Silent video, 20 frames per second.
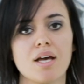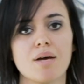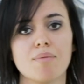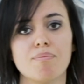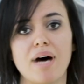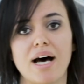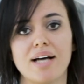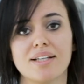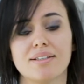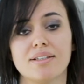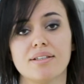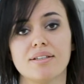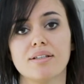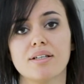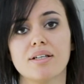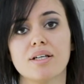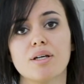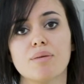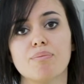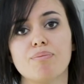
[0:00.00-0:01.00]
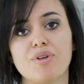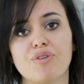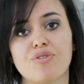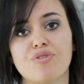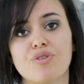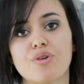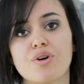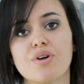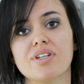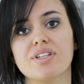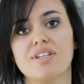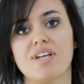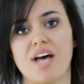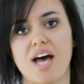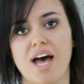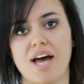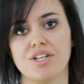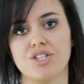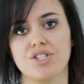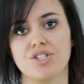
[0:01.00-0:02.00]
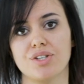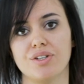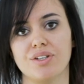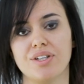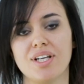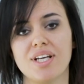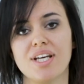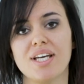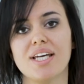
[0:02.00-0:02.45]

But before the action,